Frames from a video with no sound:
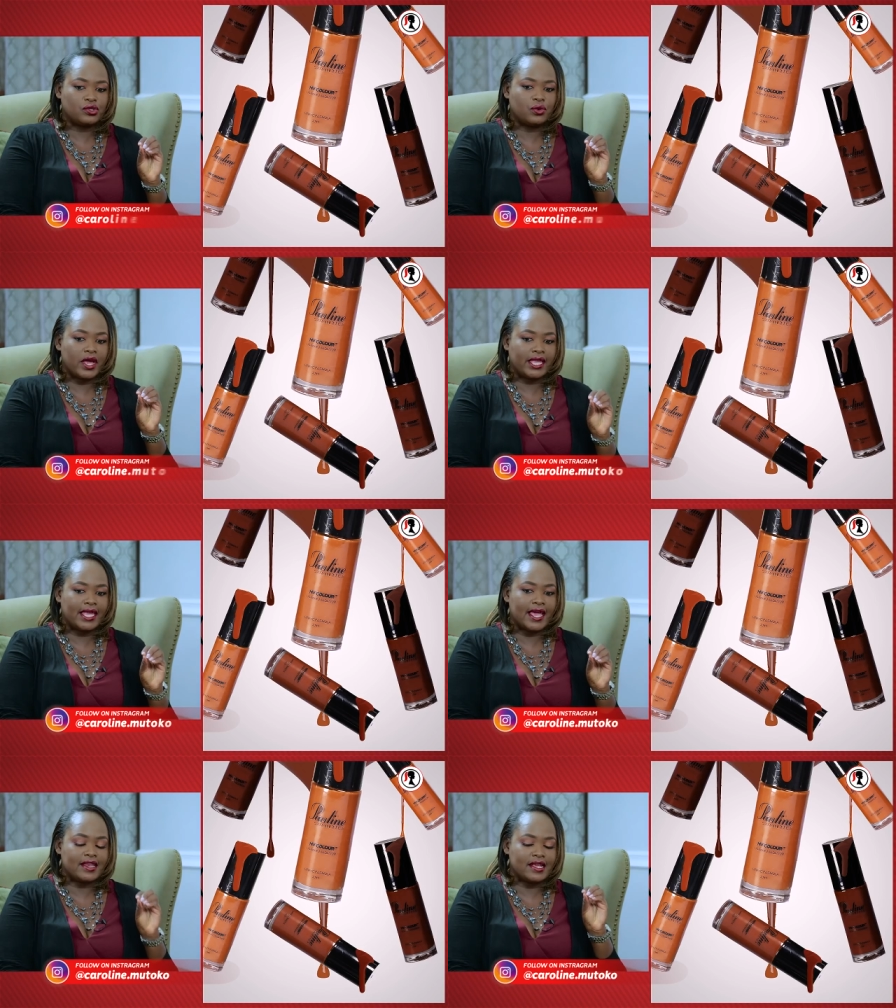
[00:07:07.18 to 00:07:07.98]
to,
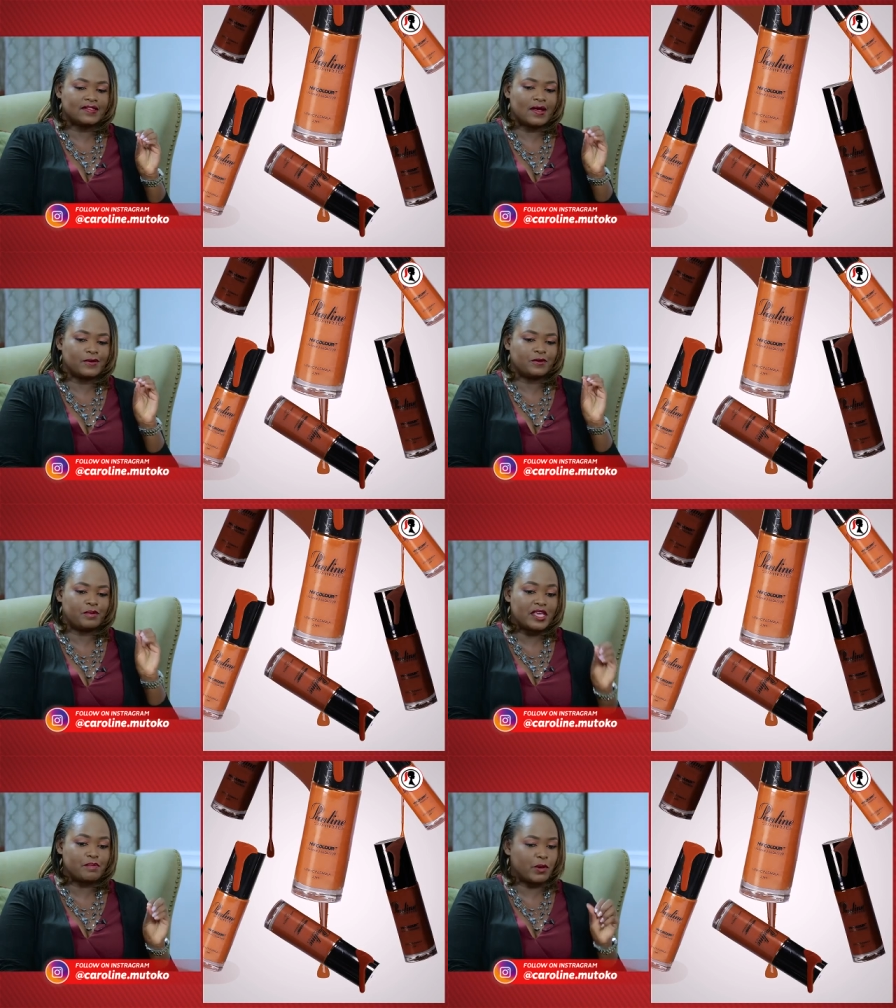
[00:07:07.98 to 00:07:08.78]
again, yes, I was
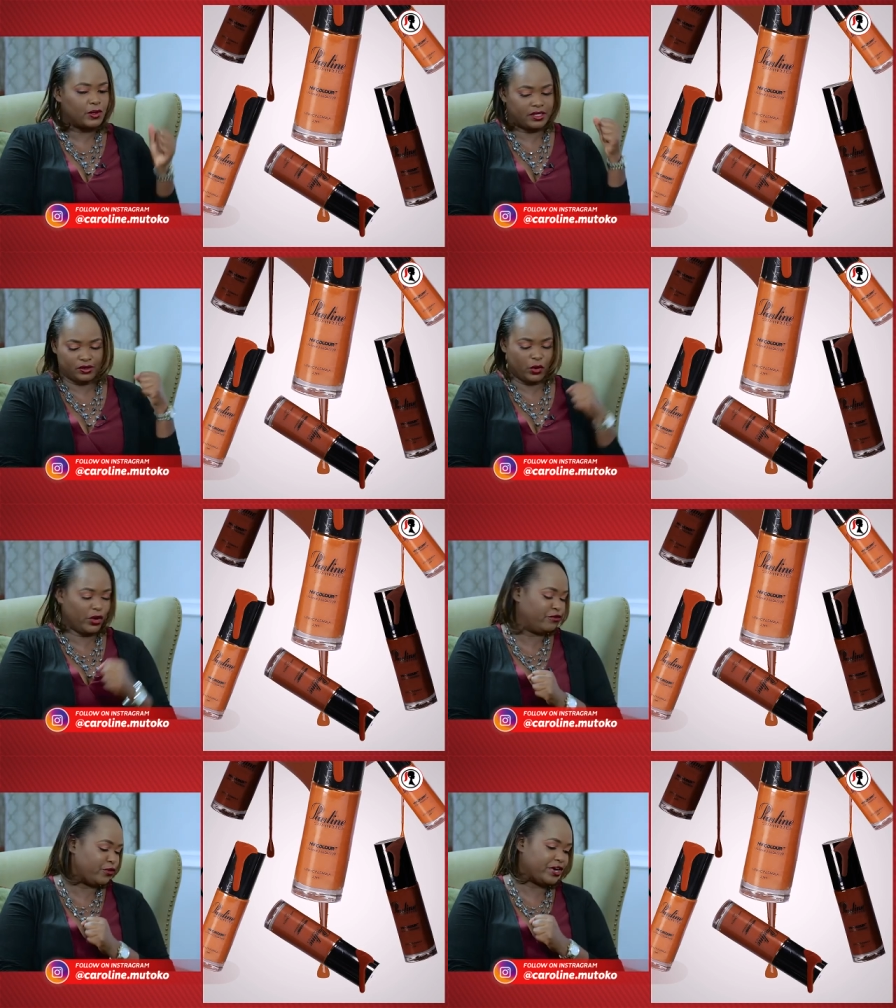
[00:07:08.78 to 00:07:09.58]
being bold and
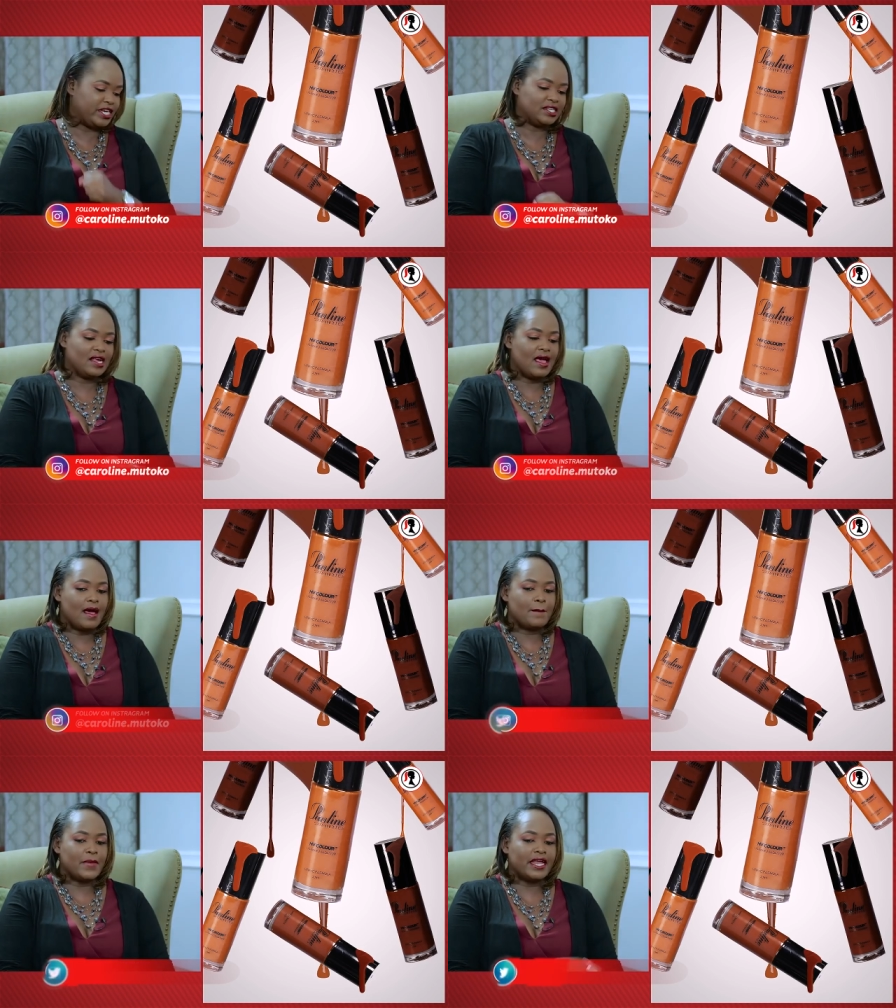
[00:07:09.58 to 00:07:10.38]
going for it,
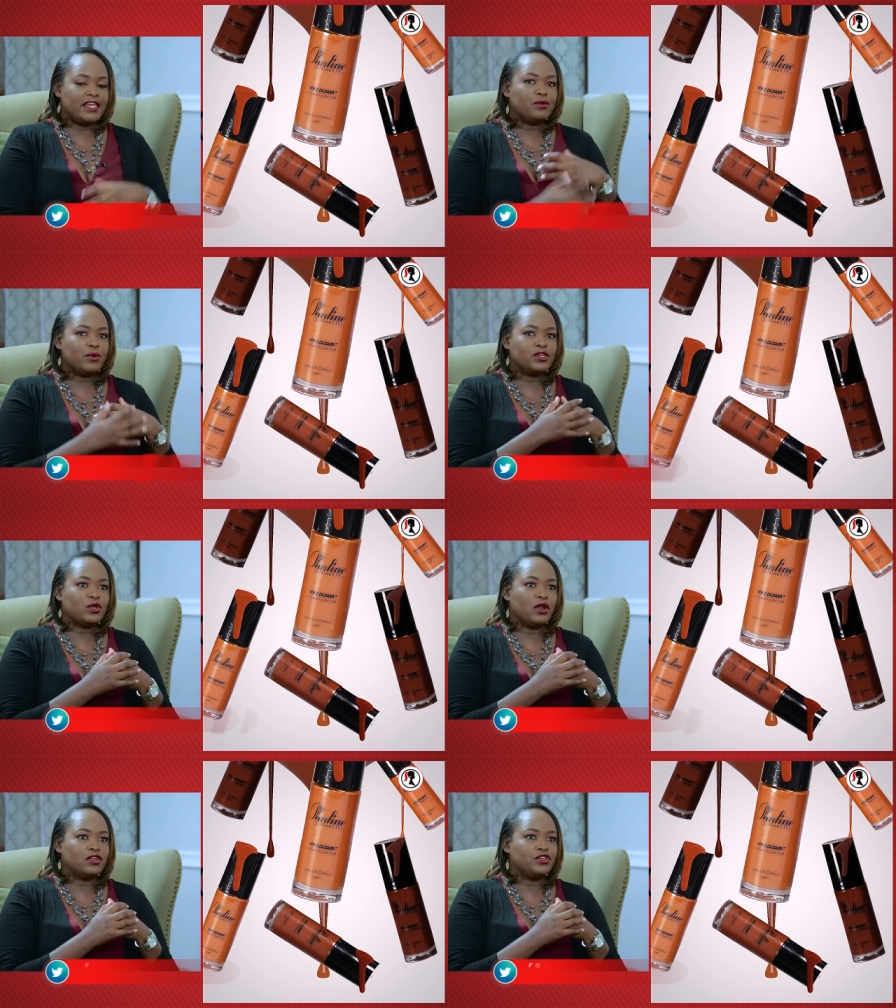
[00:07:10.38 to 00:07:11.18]
but I didn't want
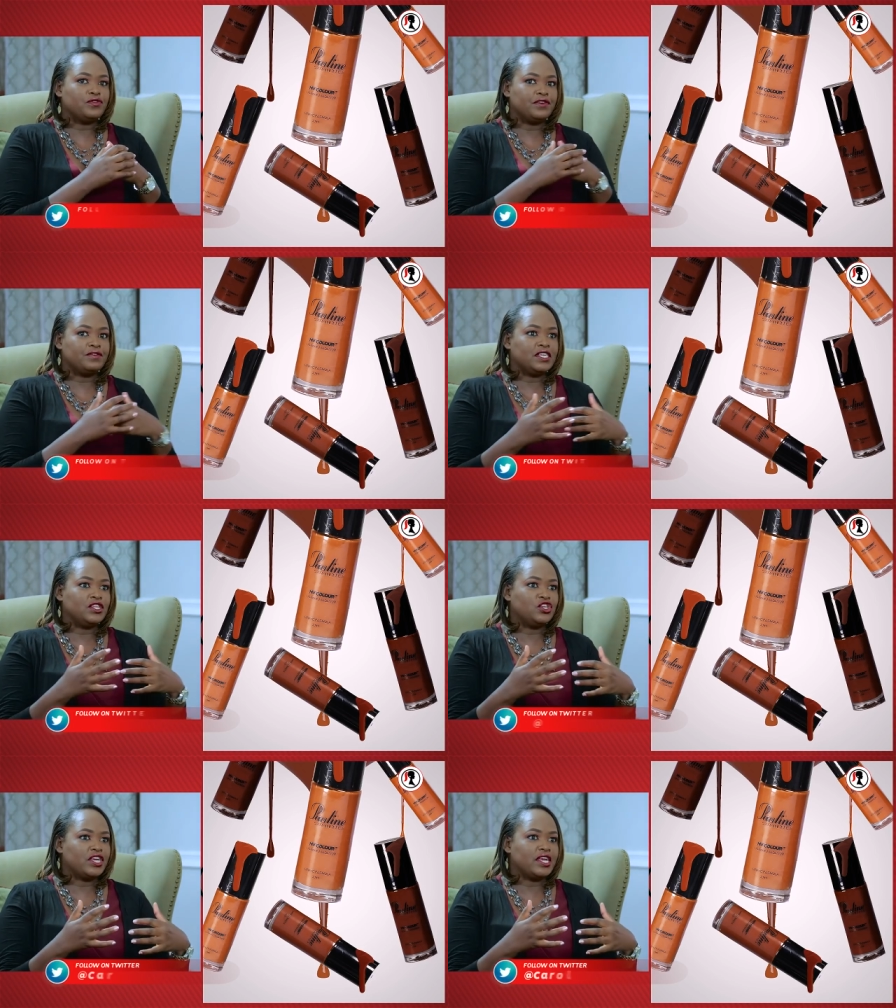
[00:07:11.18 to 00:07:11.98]
to launch
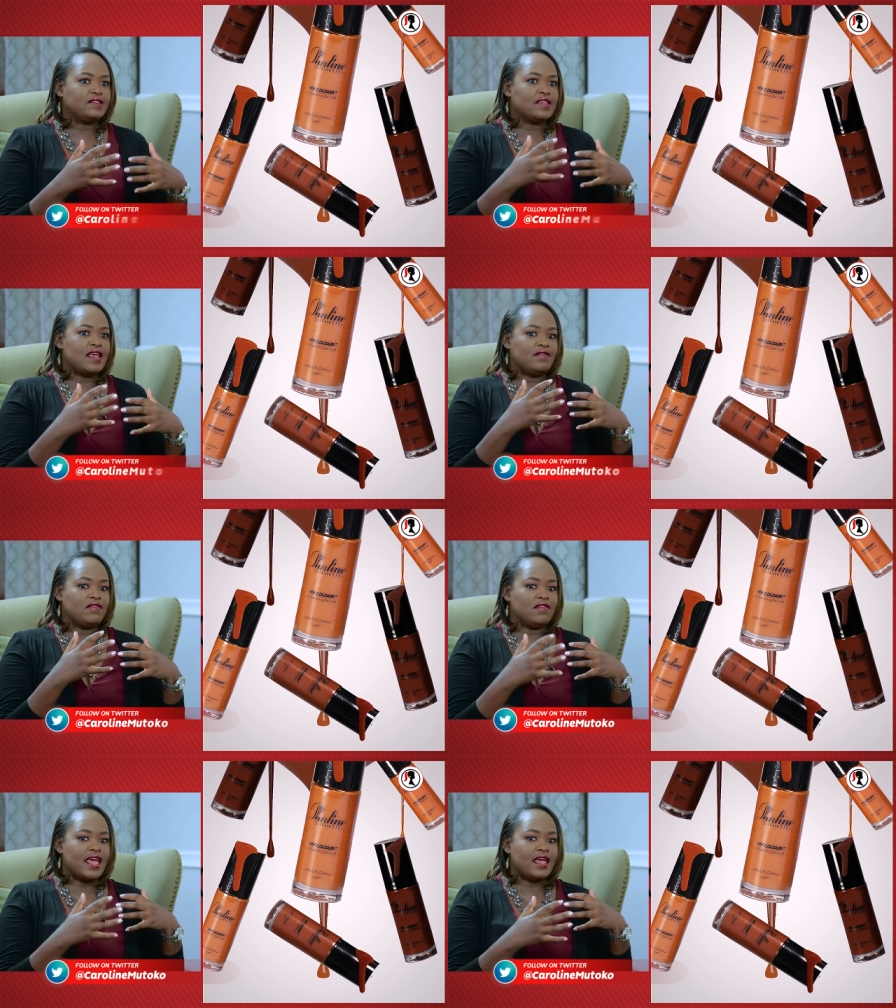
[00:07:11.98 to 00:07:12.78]
15 shades
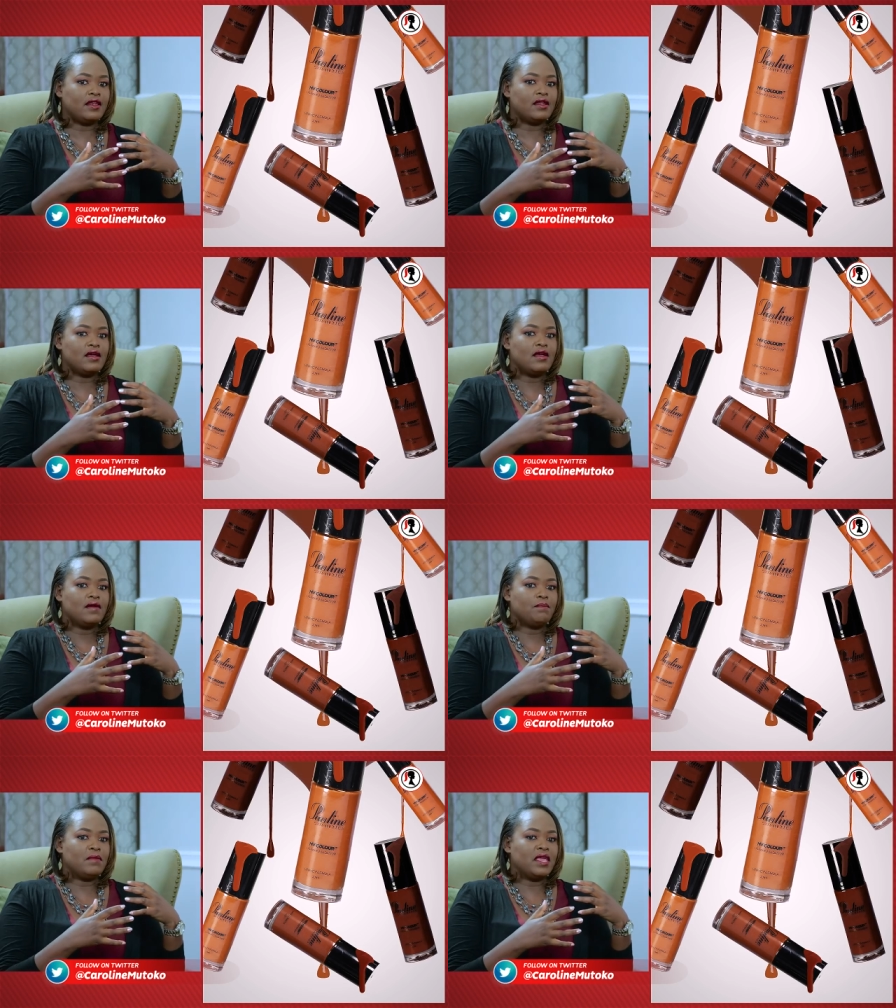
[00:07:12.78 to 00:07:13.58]
and then
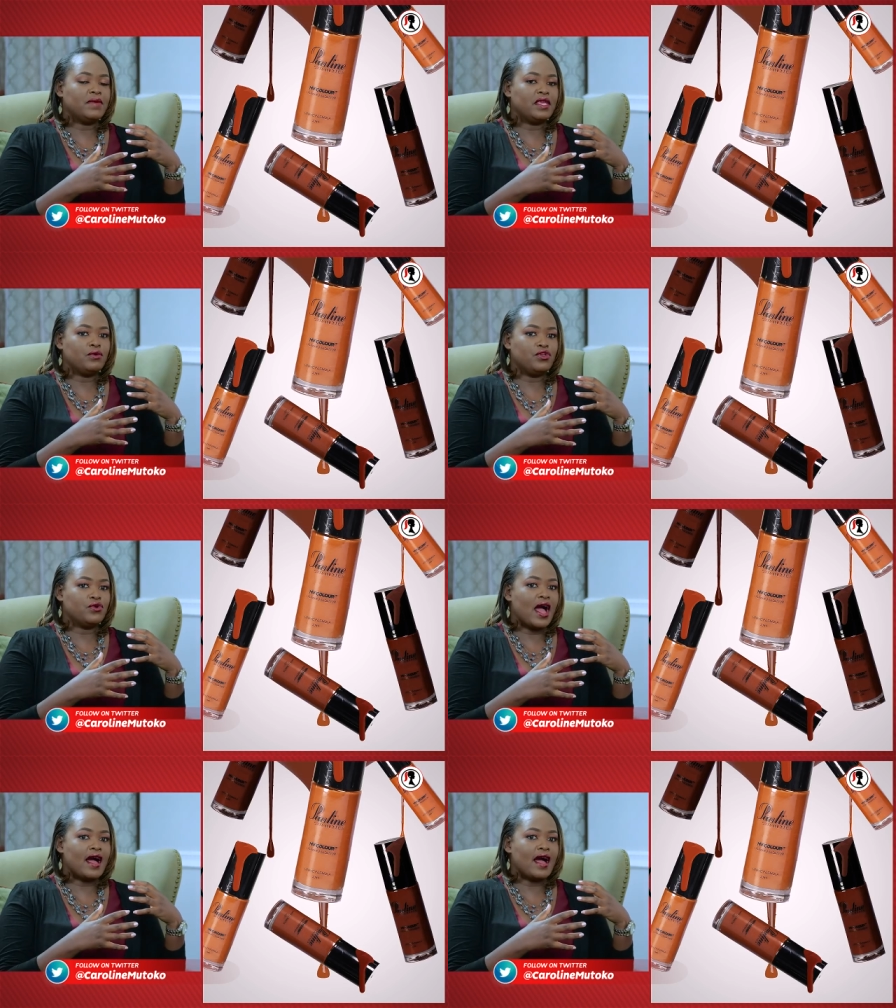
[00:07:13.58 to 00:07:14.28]
maybe you